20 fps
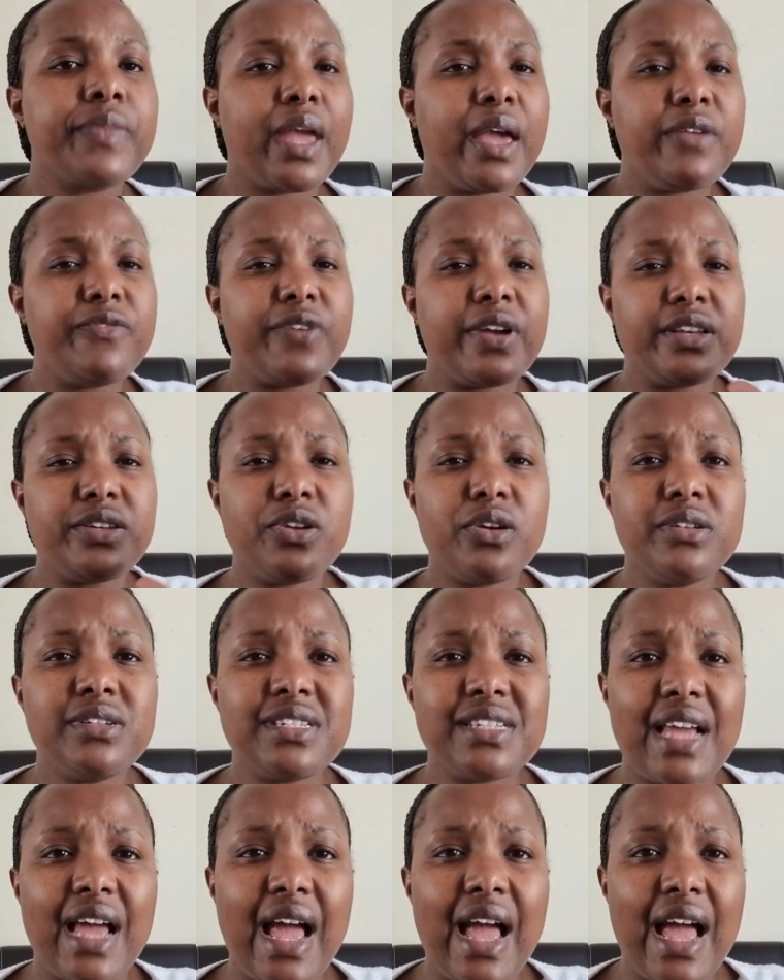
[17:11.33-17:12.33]
If I
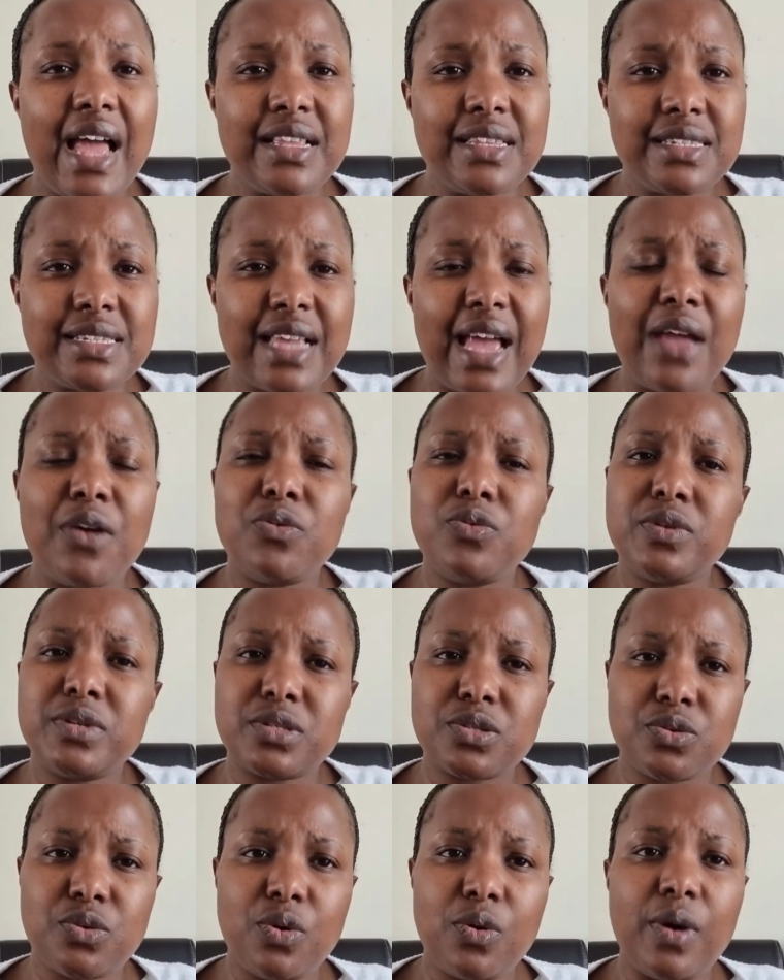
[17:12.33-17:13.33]
don't answer, I
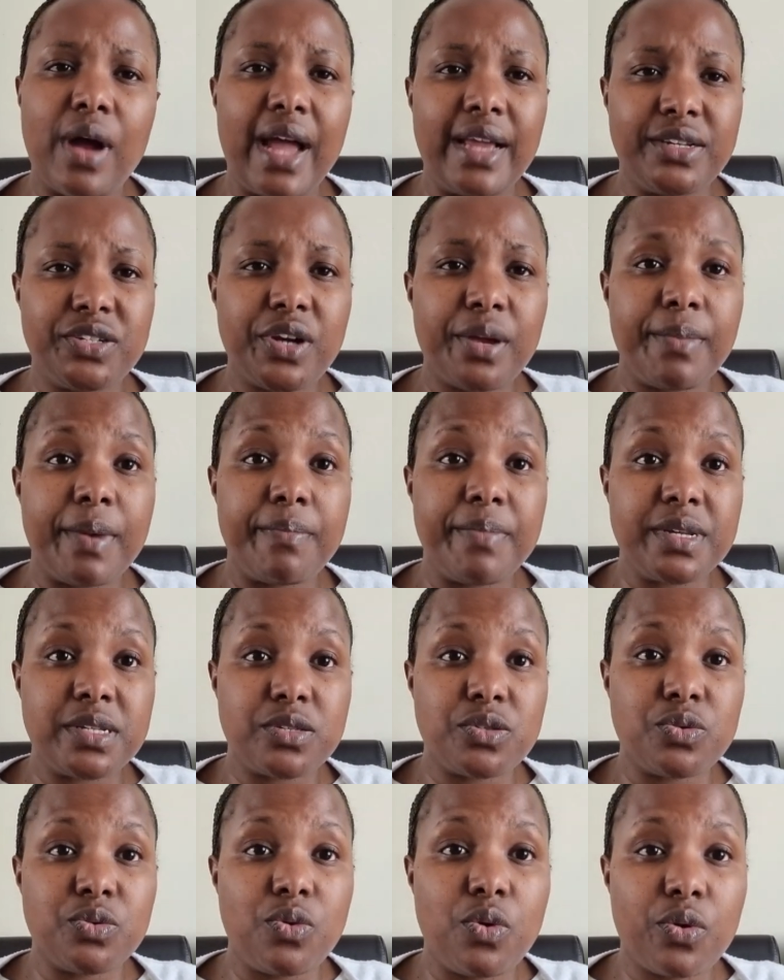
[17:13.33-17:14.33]
always go. I try my
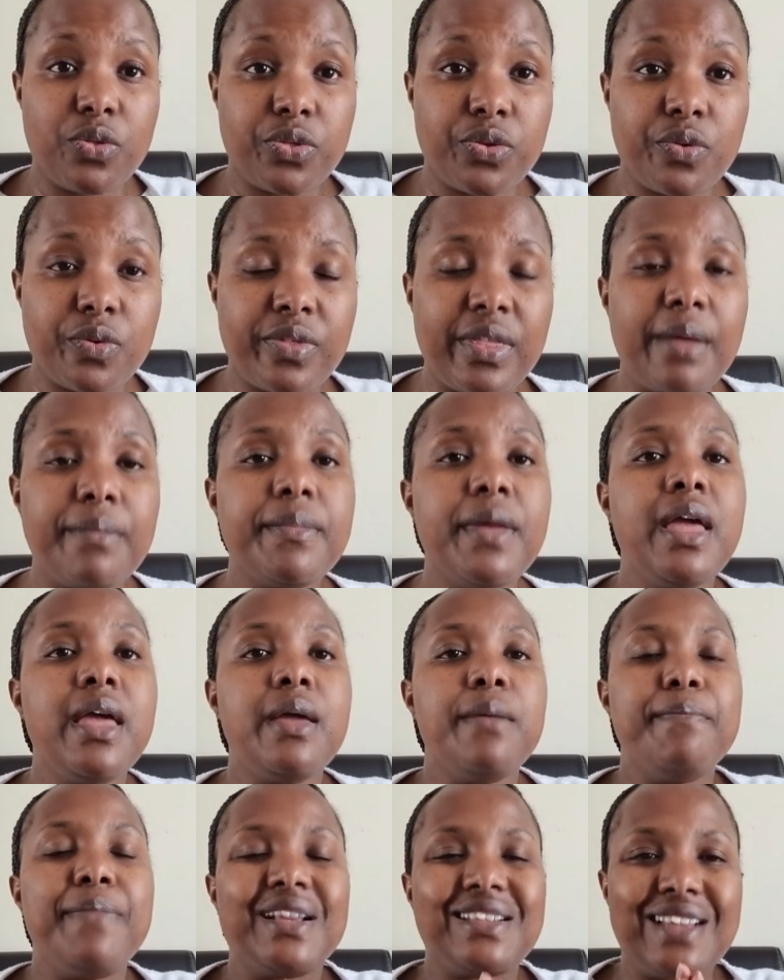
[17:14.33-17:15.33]
best to go through them,
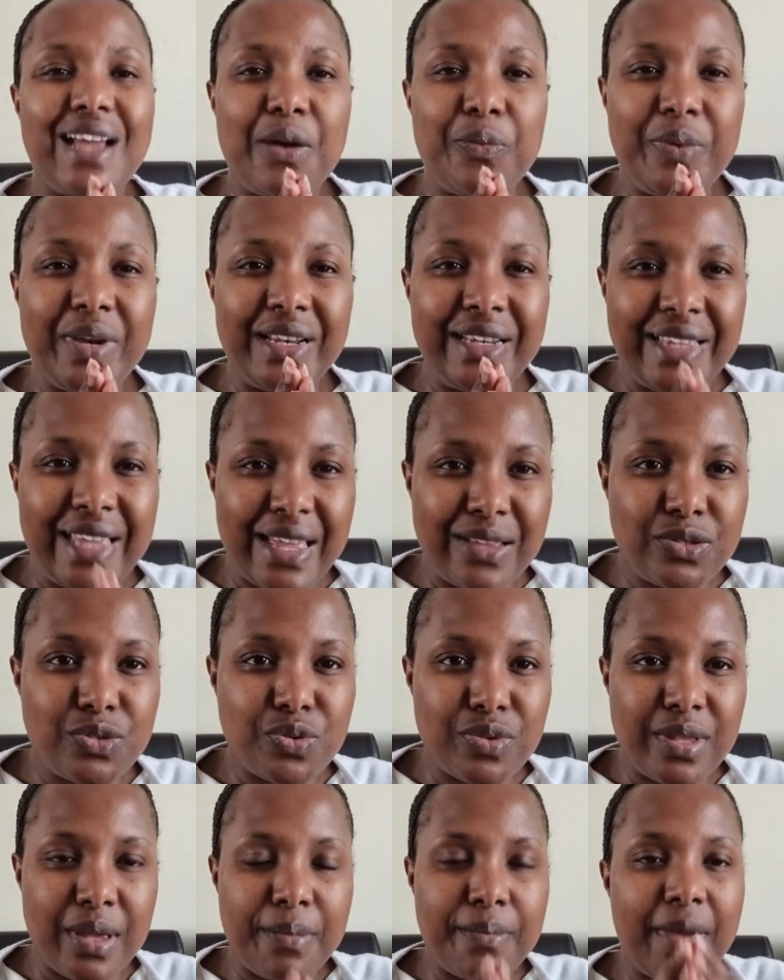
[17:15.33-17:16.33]
but I will get to
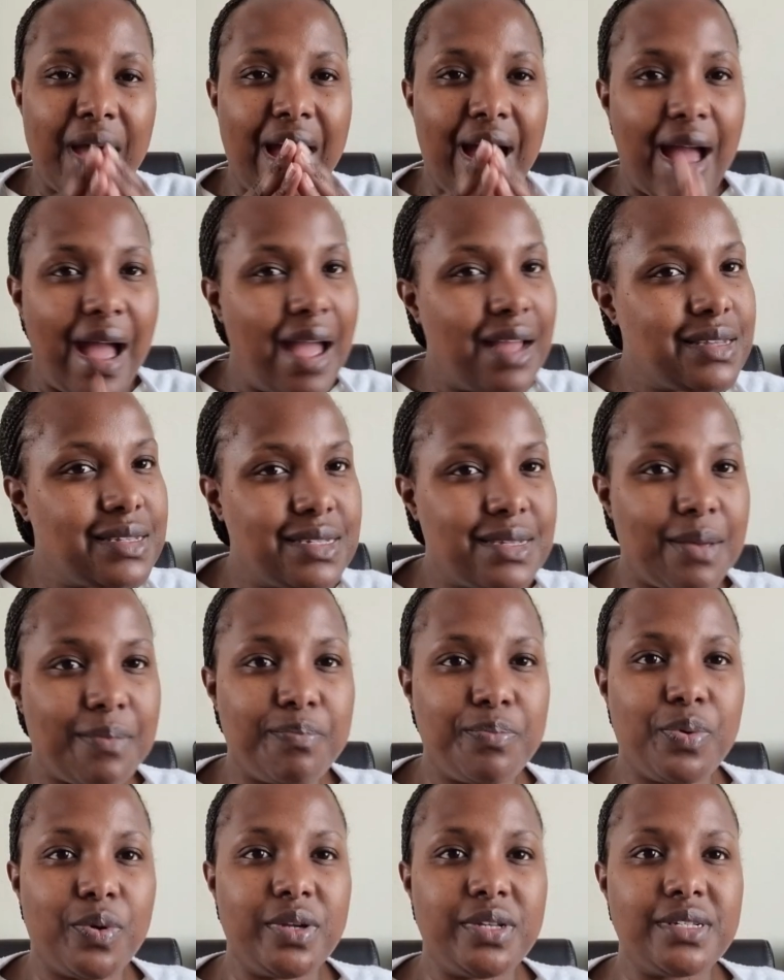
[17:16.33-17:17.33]
them at some
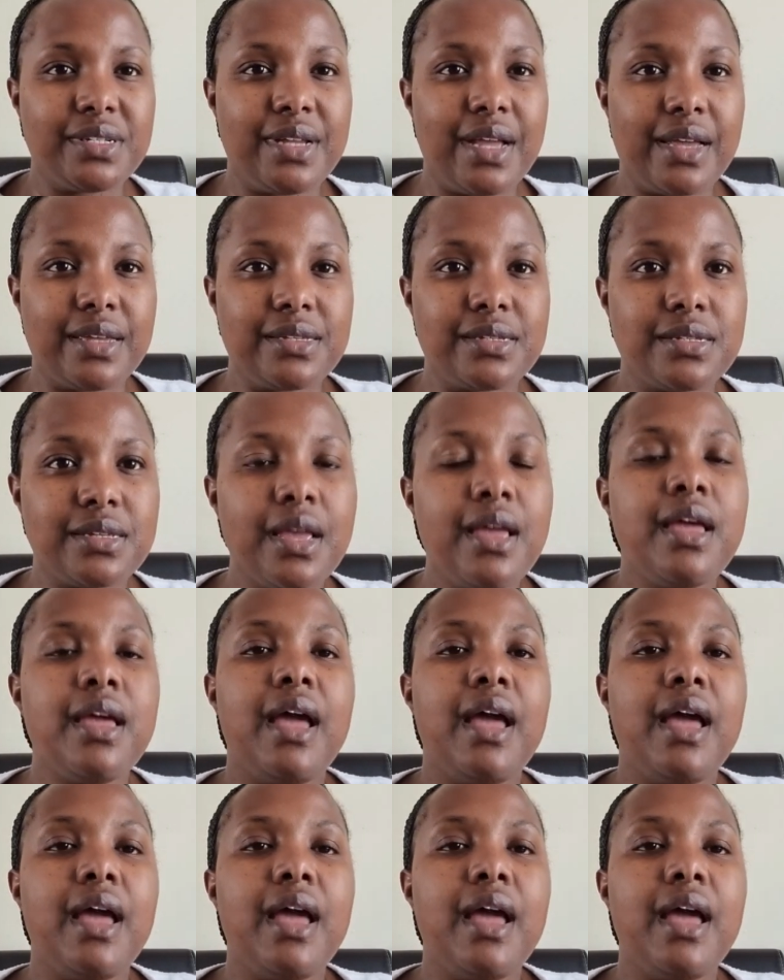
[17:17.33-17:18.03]
point, guys.